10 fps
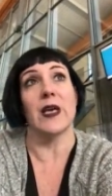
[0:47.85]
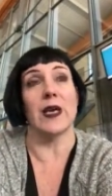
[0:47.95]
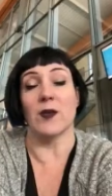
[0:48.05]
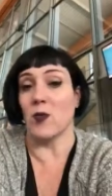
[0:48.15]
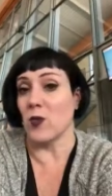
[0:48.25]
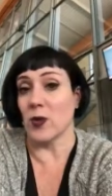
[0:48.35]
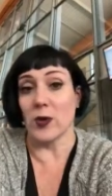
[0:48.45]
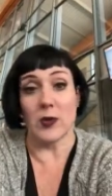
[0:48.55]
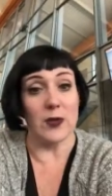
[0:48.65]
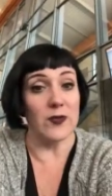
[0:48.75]
and
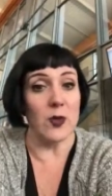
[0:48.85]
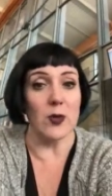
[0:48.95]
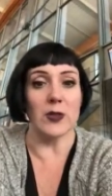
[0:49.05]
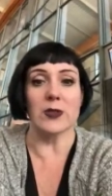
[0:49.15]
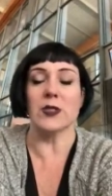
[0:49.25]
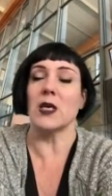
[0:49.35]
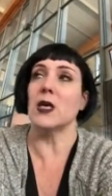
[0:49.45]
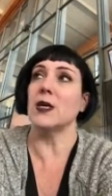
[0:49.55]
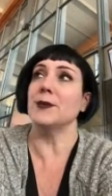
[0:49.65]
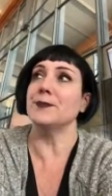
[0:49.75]
Oracle, of course,
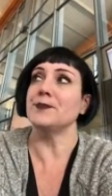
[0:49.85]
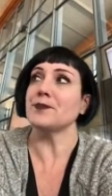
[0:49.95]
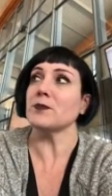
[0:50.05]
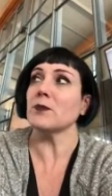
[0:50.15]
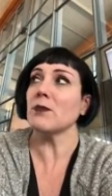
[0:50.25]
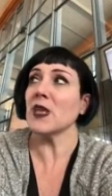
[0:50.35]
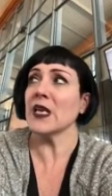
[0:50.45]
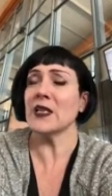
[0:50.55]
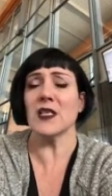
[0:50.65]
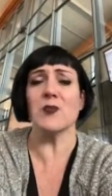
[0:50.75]
um,
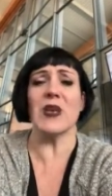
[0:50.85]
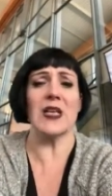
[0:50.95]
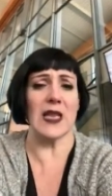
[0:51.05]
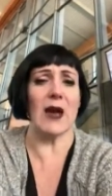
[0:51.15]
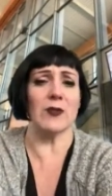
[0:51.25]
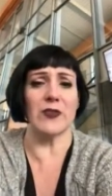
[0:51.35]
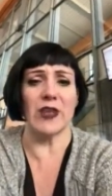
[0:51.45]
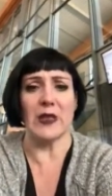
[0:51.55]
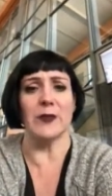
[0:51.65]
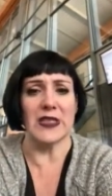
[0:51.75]
these big cloud
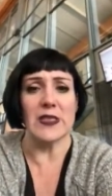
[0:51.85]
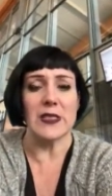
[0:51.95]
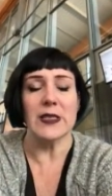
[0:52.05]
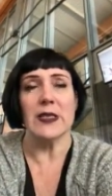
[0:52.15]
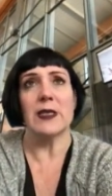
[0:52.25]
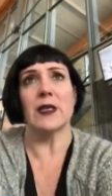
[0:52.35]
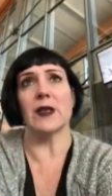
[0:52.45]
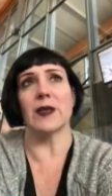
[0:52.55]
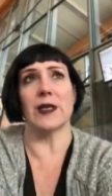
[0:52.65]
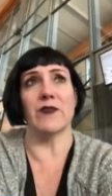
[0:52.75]
developments or
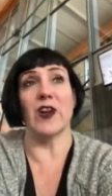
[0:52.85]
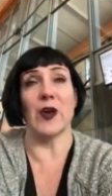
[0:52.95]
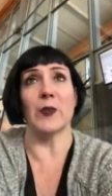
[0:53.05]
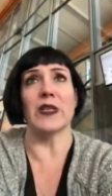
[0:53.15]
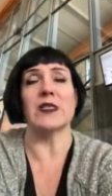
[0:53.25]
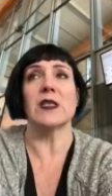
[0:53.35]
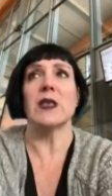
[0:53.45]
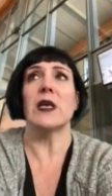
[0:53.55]
uh, environments.